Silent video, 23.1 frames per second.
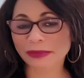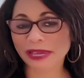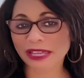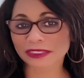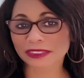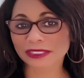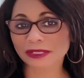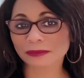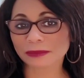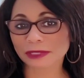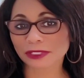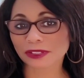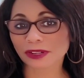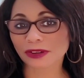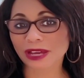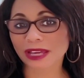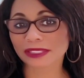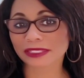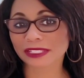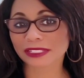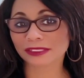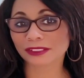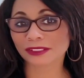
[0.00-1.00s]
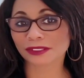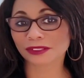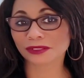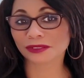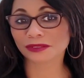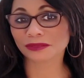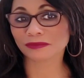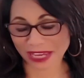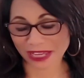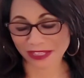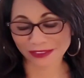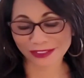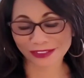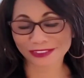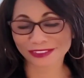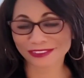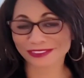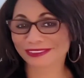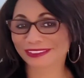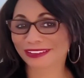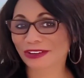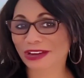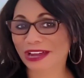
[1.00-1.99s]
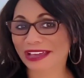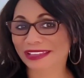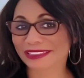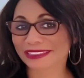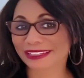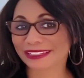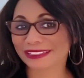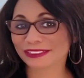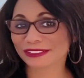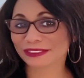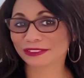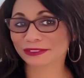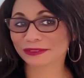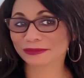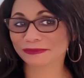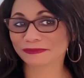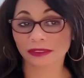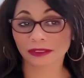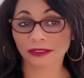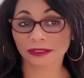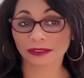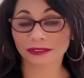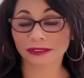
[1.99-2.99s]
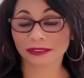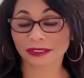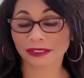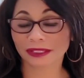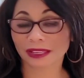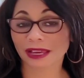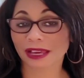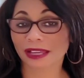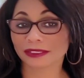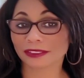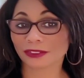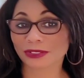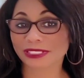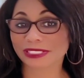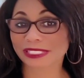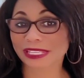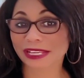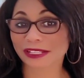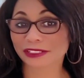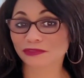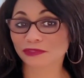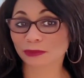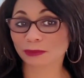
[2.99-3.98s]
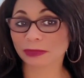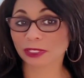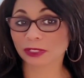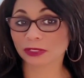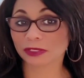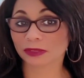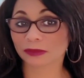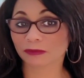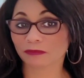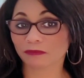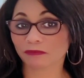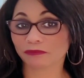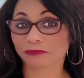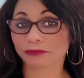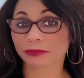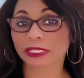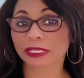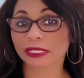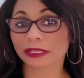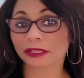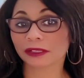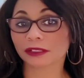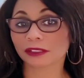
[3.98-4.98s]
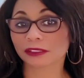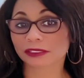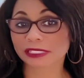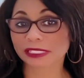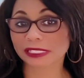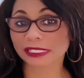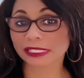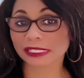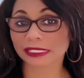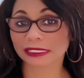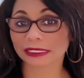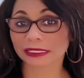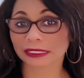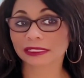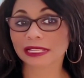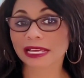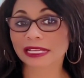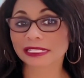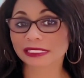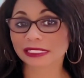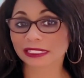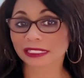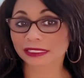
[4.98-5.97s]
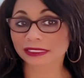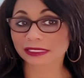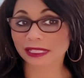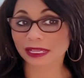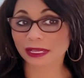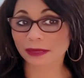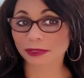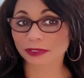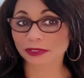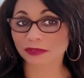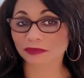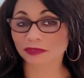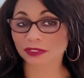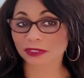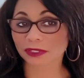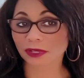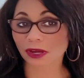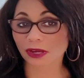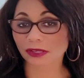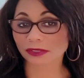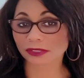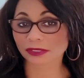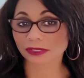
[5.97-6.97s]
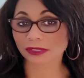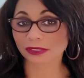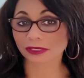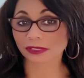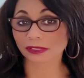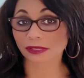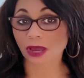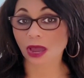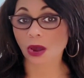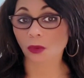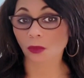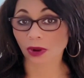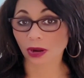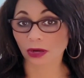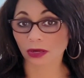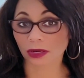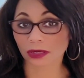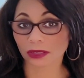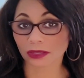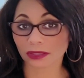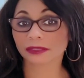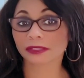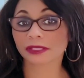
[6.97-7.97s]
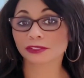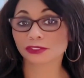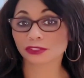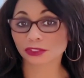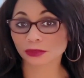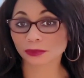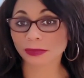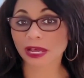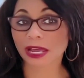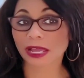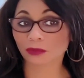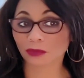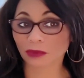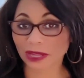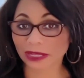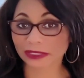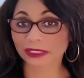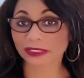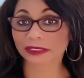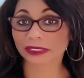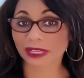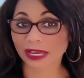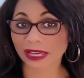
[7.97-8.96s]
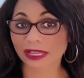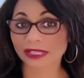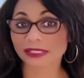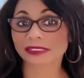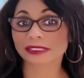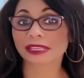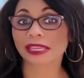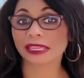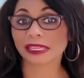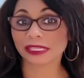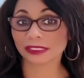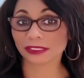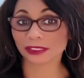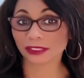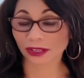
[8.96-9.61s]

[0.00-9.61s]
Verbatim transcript: about them. You know how they do. I know you know how they do. Look, I know it sounds familiar, but here are ten classic examples of the narcissist coworker that you might recognize in